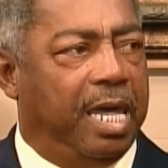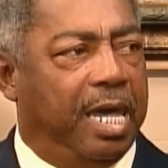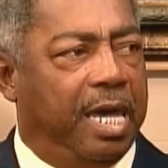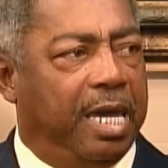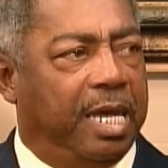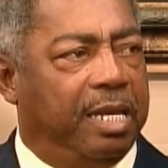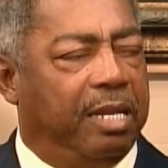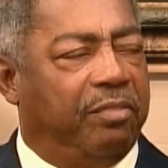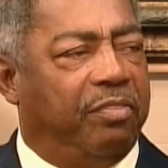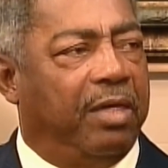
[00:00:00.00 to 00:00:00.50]

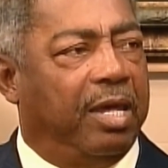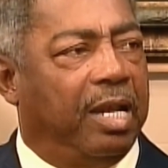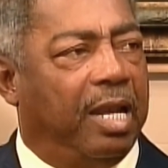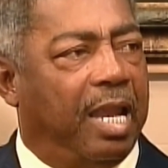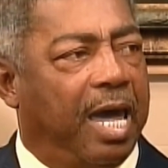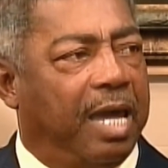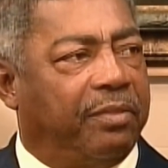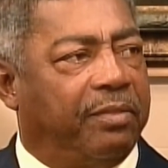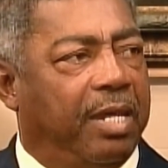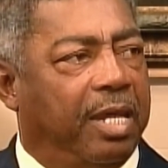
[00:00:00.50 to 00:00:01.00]
anything
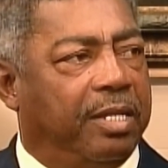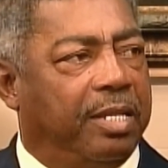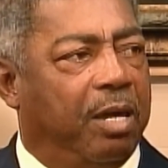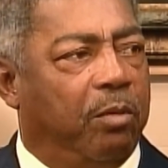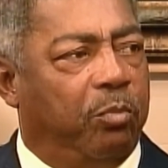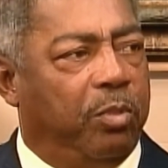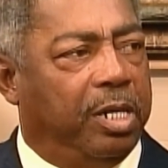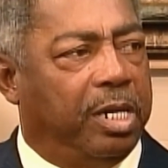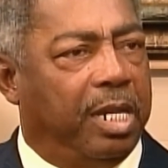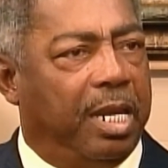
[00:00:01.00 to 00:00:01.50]
like that, that
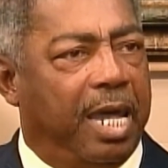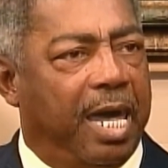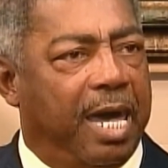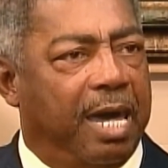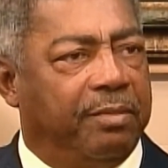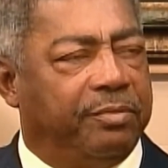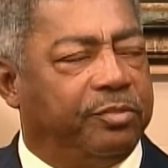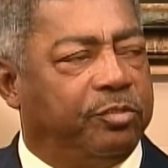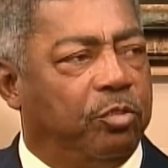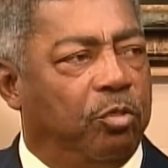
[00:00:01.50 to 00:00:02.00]
we can
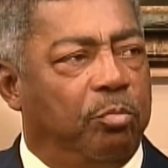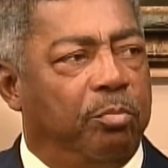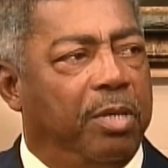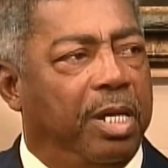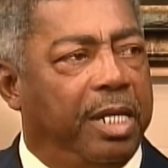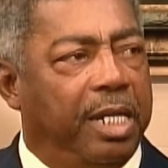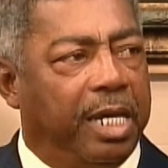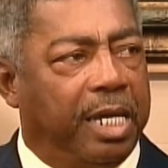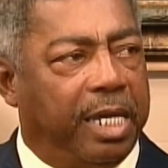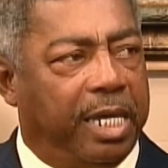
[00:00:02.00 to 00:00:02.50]
have so
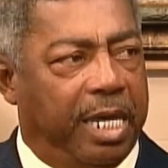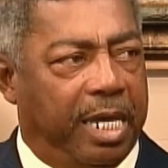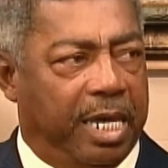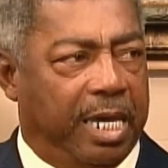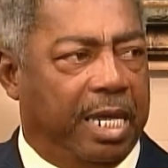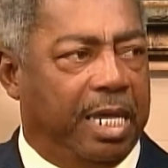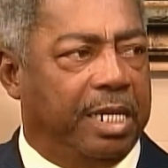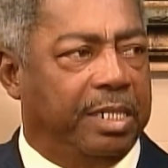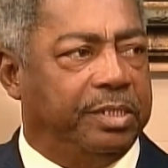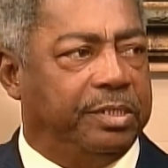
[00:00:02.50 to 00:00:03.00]
many
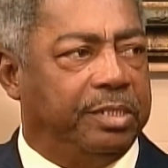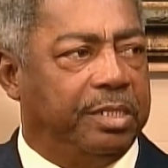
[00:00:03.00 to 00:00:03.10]
kids